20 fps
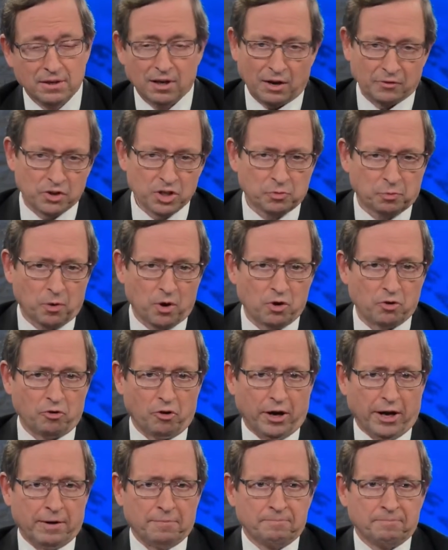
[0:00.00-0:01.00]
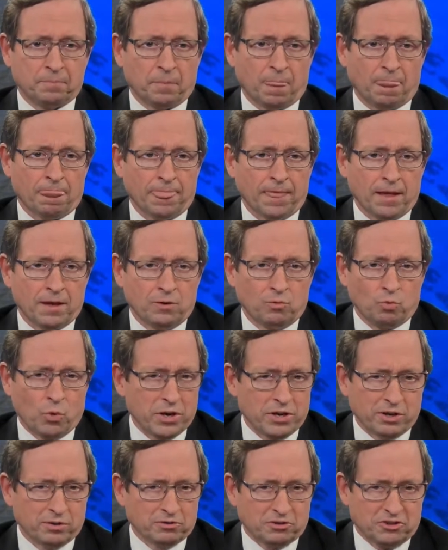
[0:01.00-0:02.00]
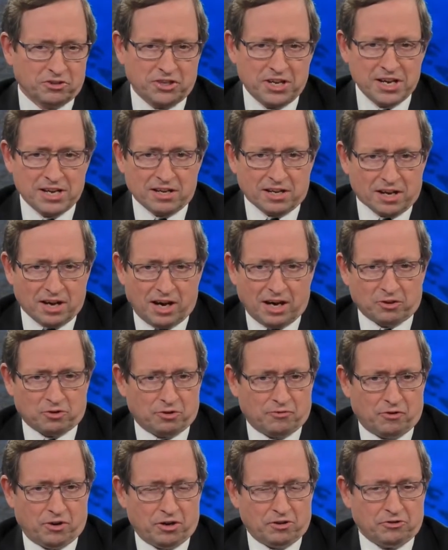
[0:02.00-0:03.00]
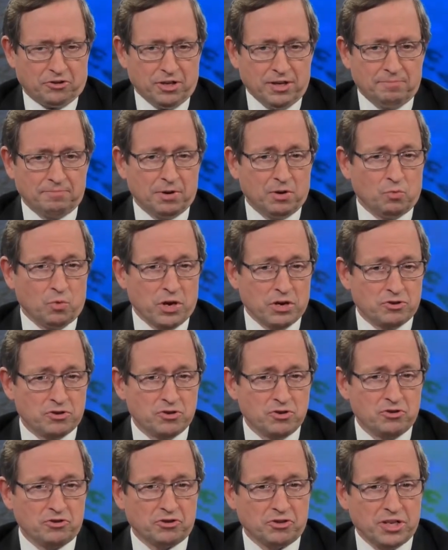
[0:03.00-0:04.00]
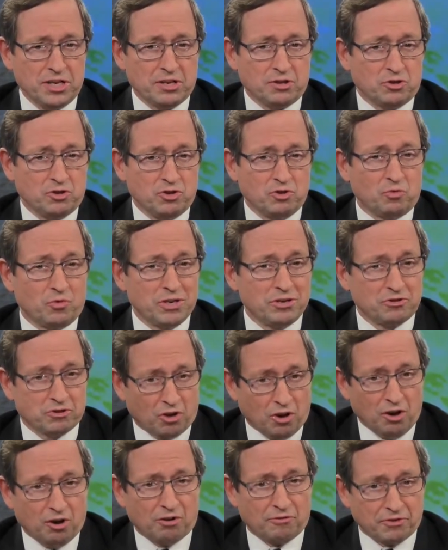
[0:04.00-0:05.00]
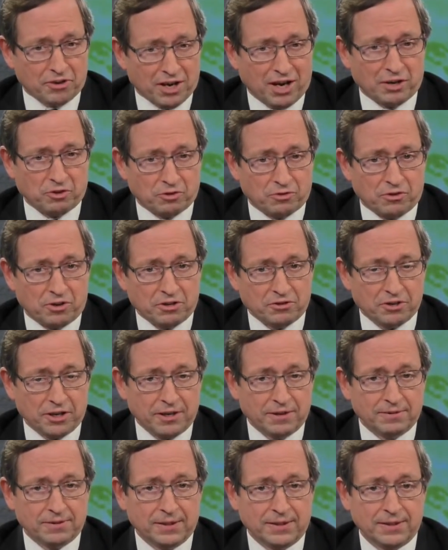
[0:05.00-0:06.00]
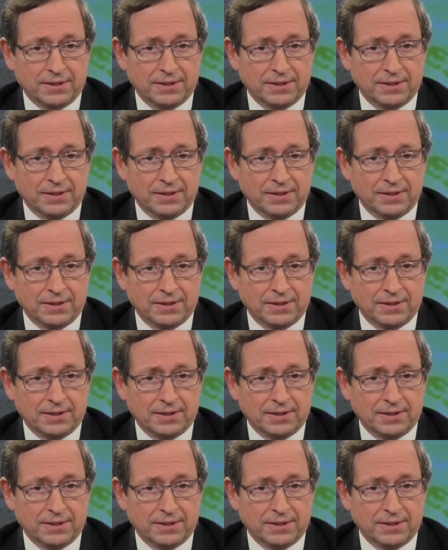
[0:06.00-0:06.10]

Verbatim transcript: On this program, we don't seek controversy, but we do seek to resolve controversy.